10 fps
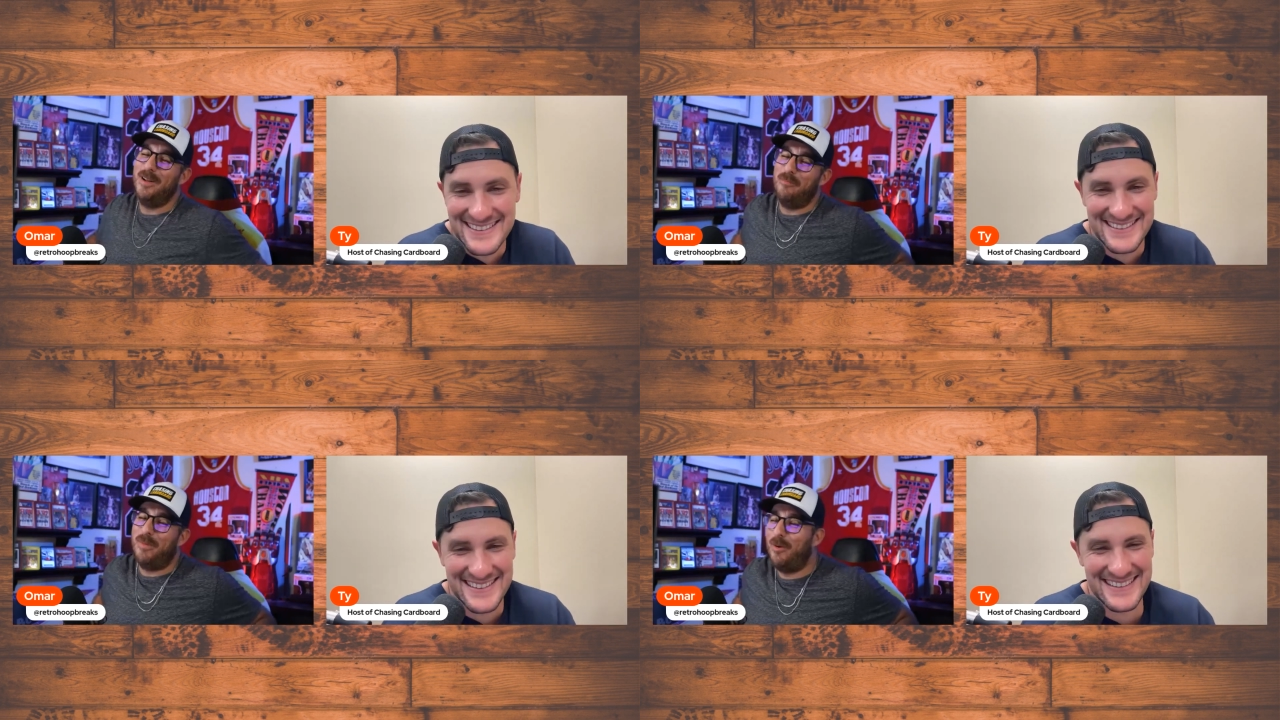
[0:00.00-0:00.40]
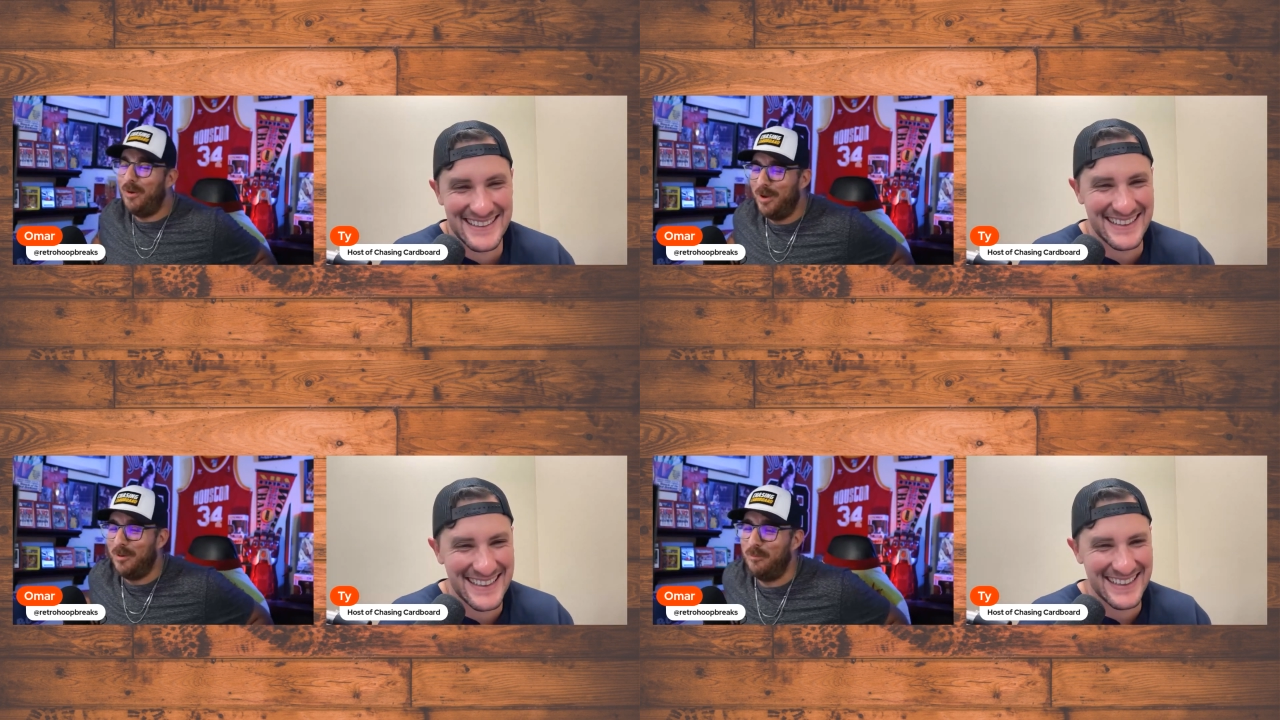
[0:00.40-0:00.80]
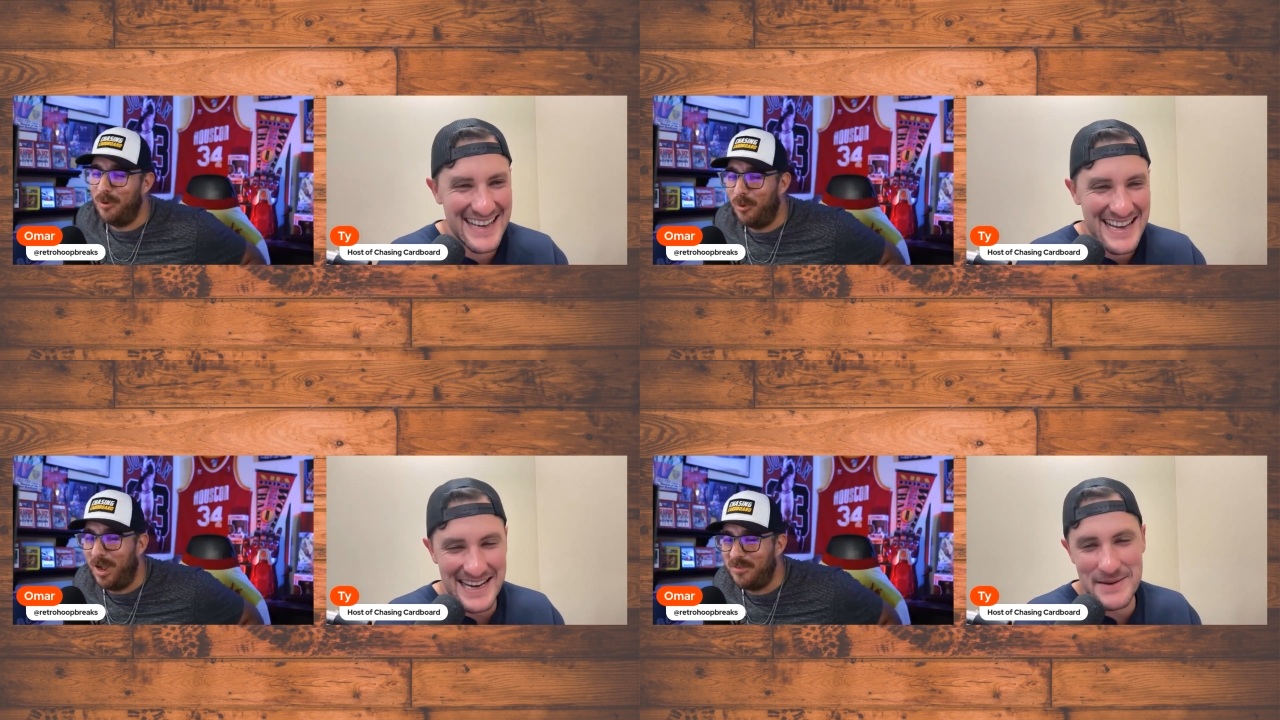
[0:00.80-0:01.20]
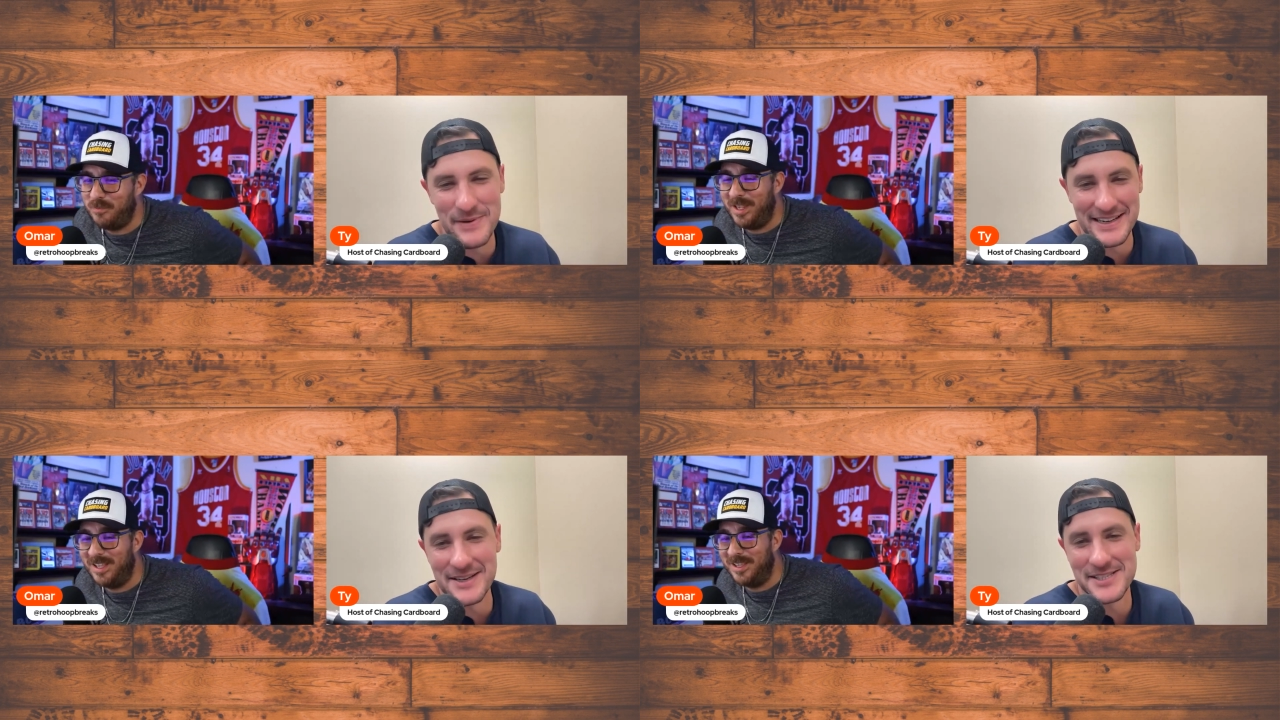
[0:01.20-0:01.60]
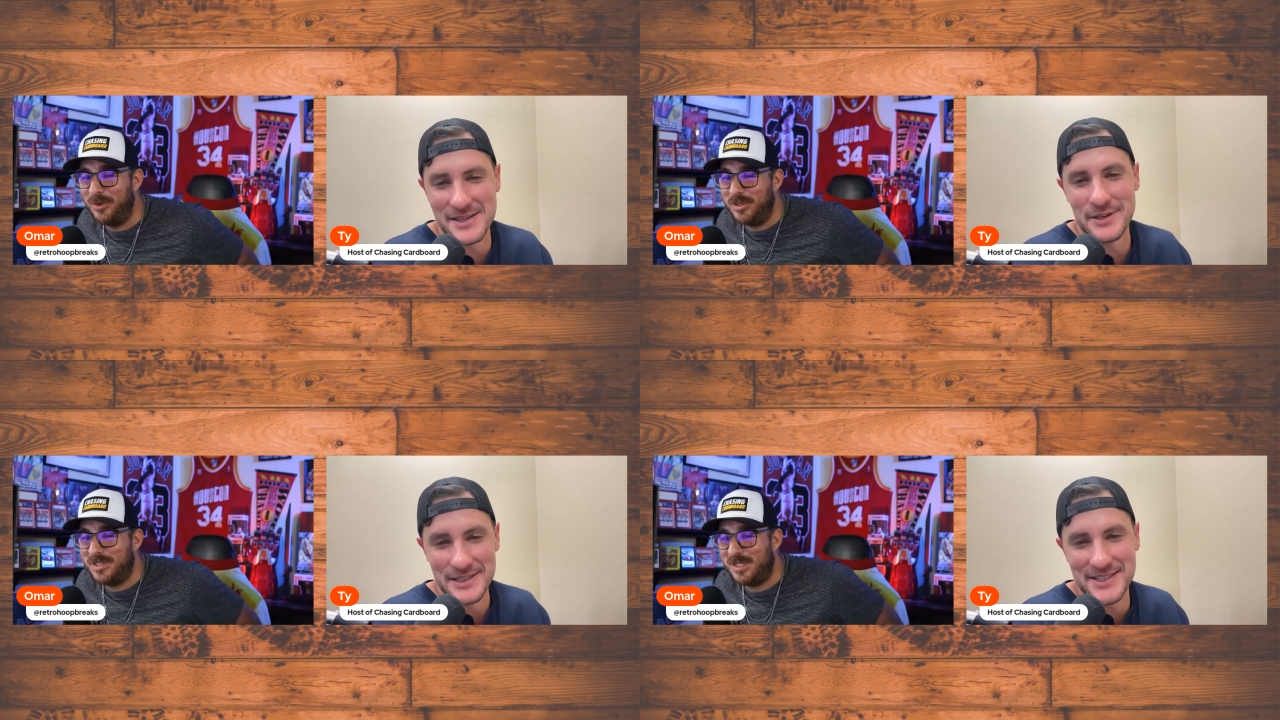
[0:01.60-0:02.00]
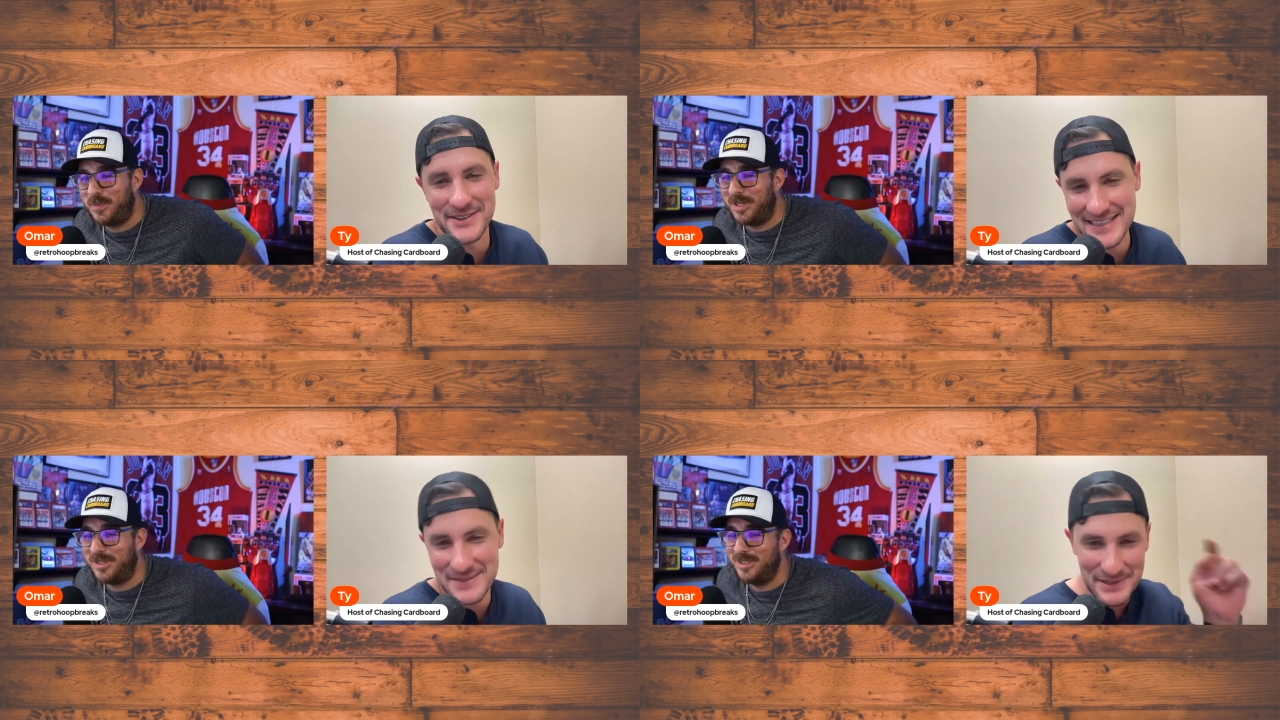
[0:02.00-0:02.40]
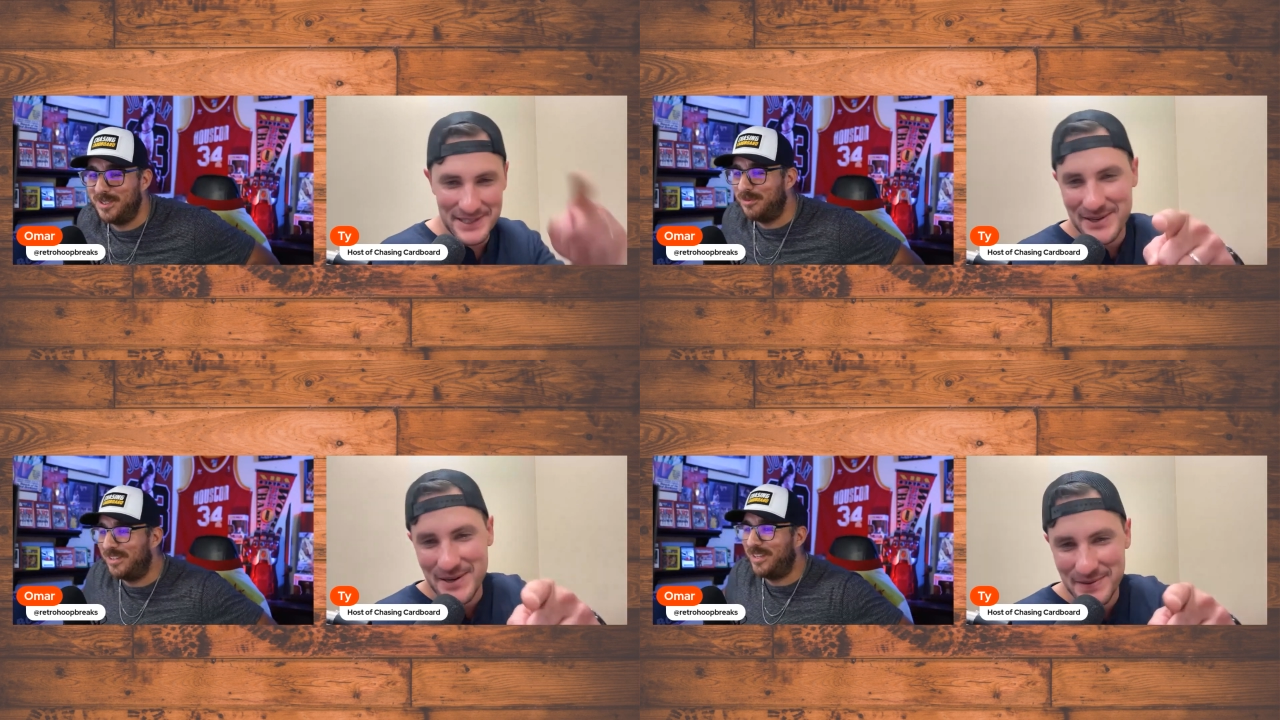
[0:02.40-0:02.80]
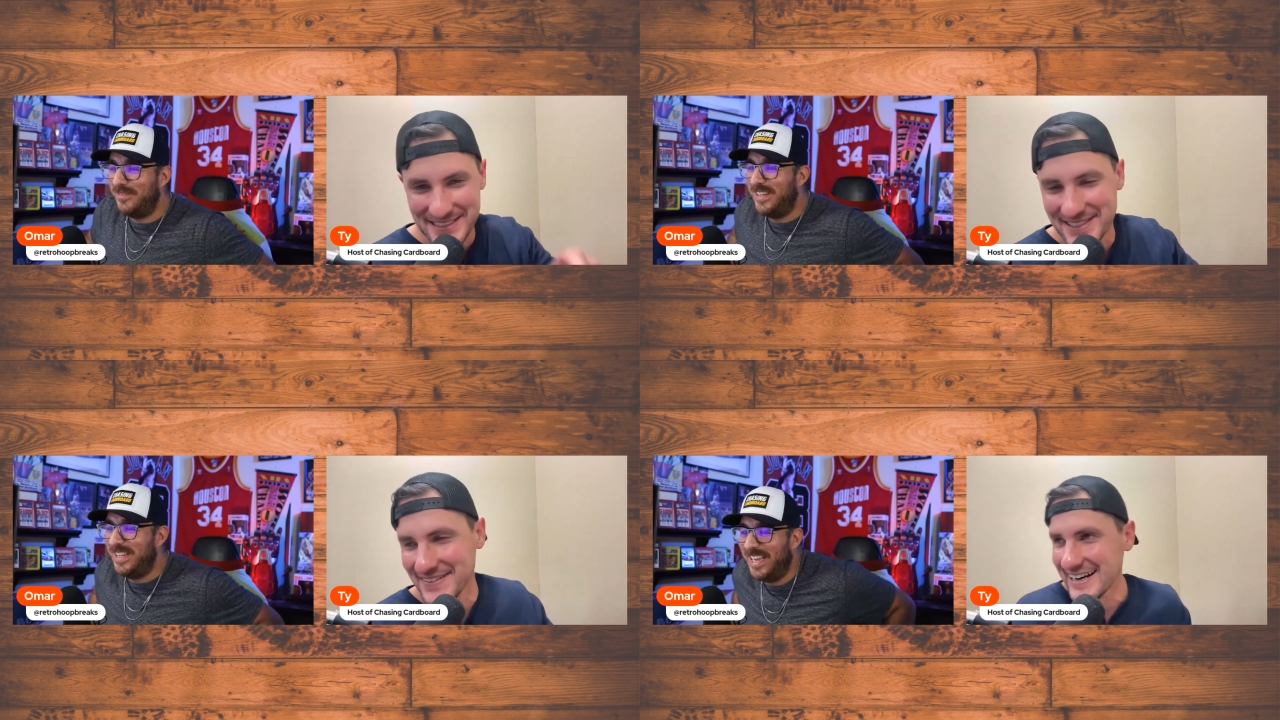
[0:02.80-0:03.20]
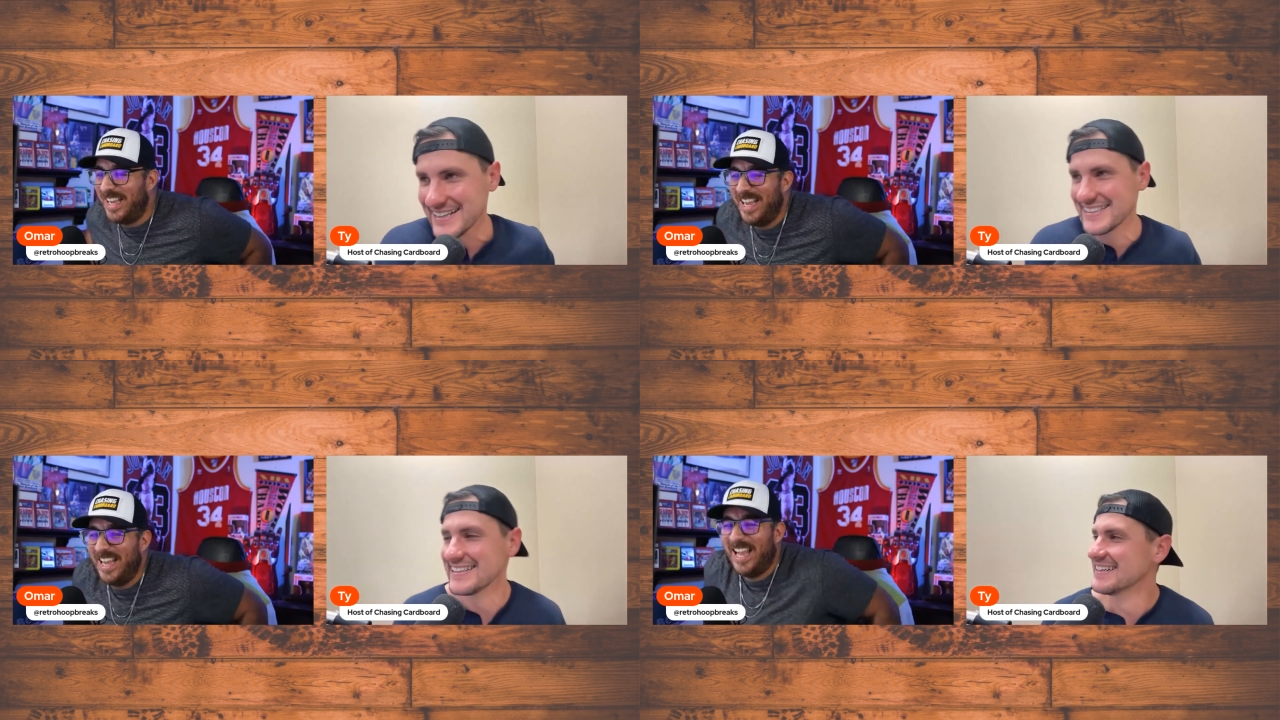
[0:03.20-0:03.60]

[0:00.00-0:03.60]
Speaker 1: my, my wife being correct but you i'm gonna correct